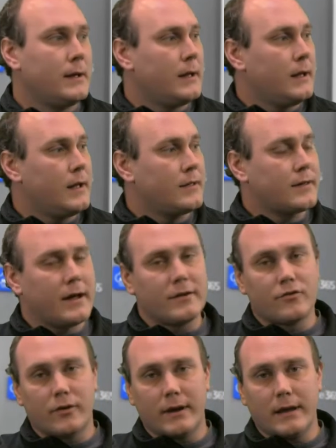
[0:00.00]
it's kind of
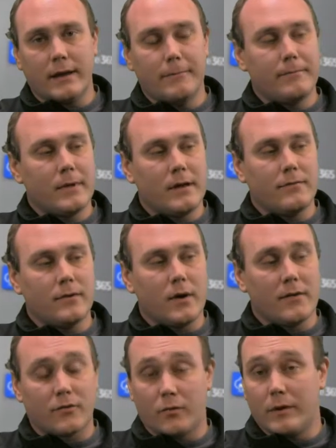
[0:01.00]
tricky if you have
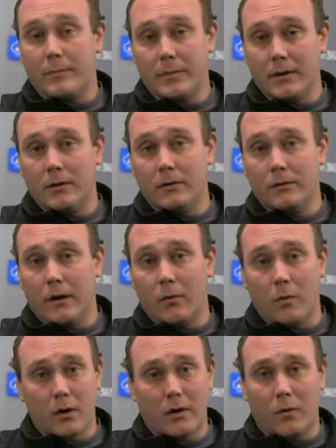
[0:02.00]
to rebuild a
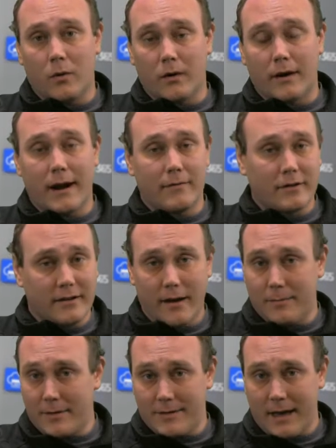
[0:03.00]
work order every time
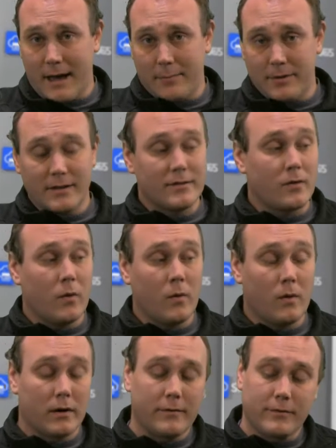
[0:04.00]
this happens,
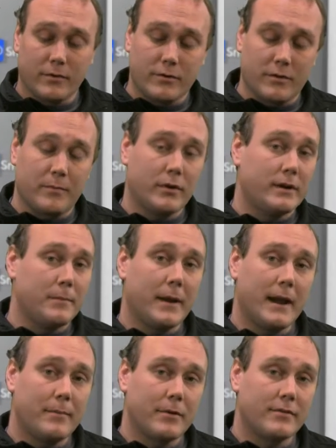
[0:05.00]
or if you're just putting a
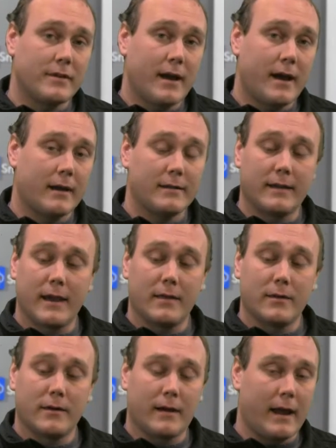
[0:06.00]
paper stack
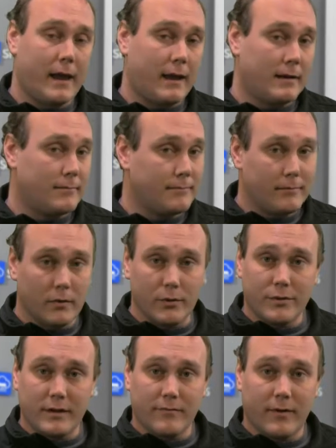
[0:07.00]
together and
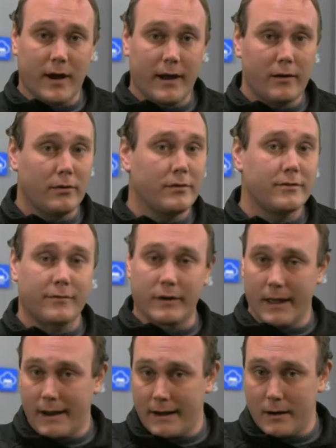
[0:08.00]
losing files,
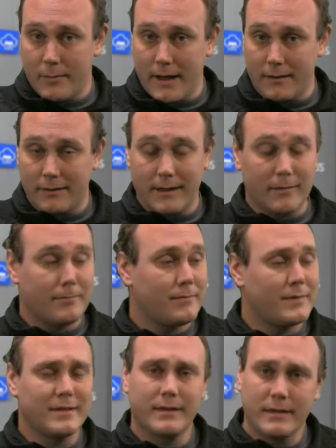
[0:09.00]
forgetting about them.
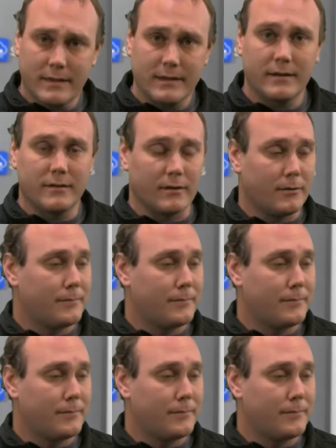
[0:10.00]
It's easy to do.